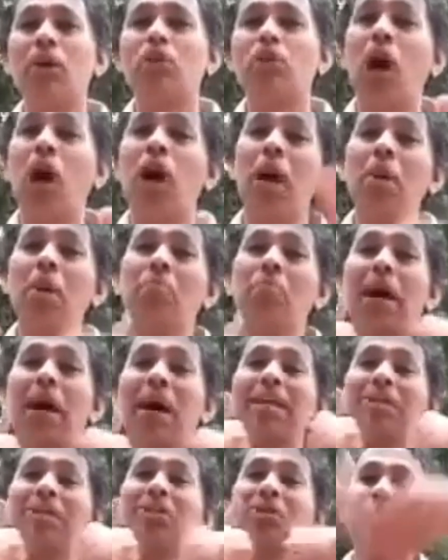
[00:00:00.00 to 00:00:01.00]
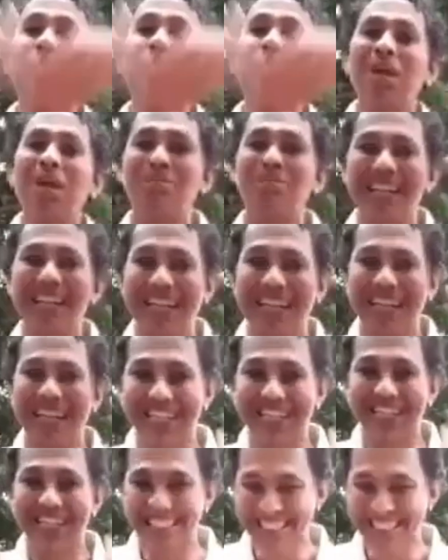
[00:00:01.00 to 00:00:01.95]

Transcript: song, I'm buying you completely.